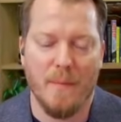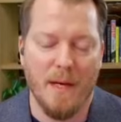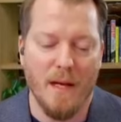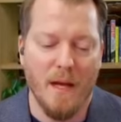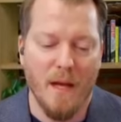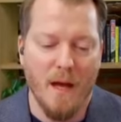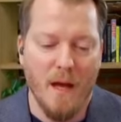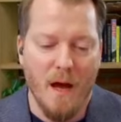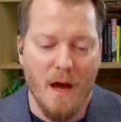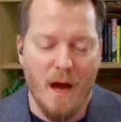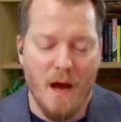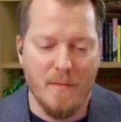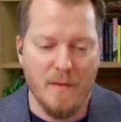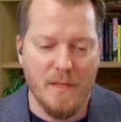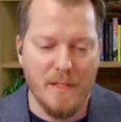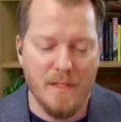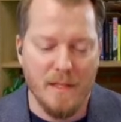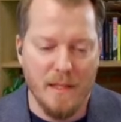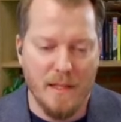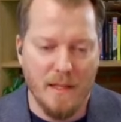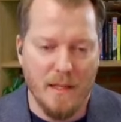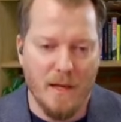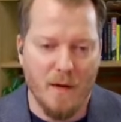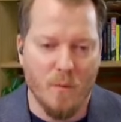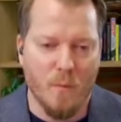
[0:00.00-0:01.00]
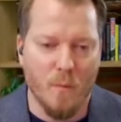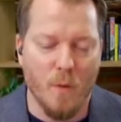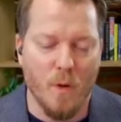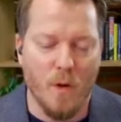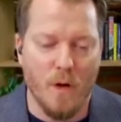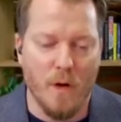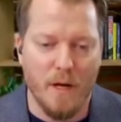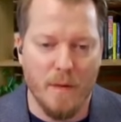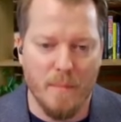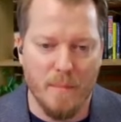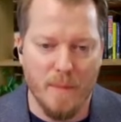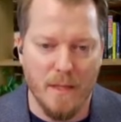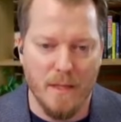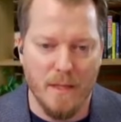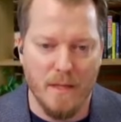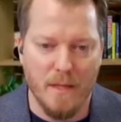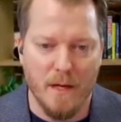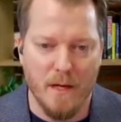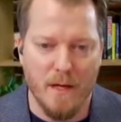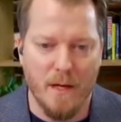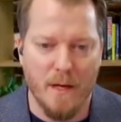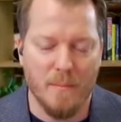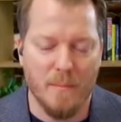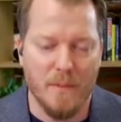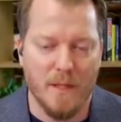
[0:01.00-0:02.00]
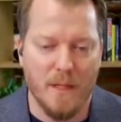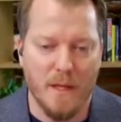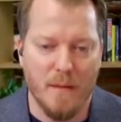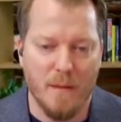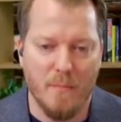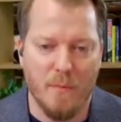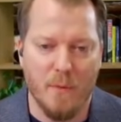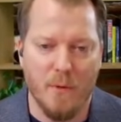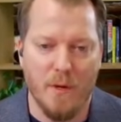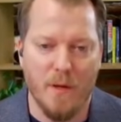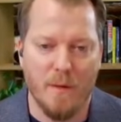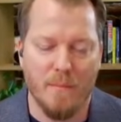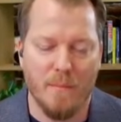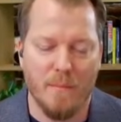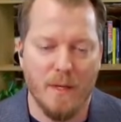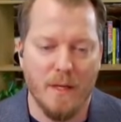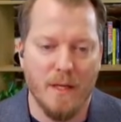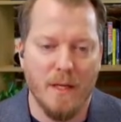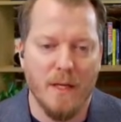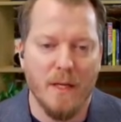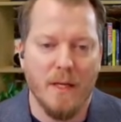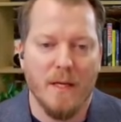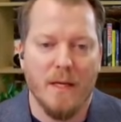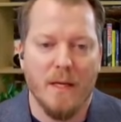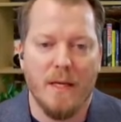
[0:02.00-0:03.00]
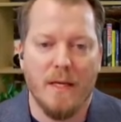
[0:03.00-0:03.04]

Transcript: I mean, obviously a lot of work had been done up to that point, but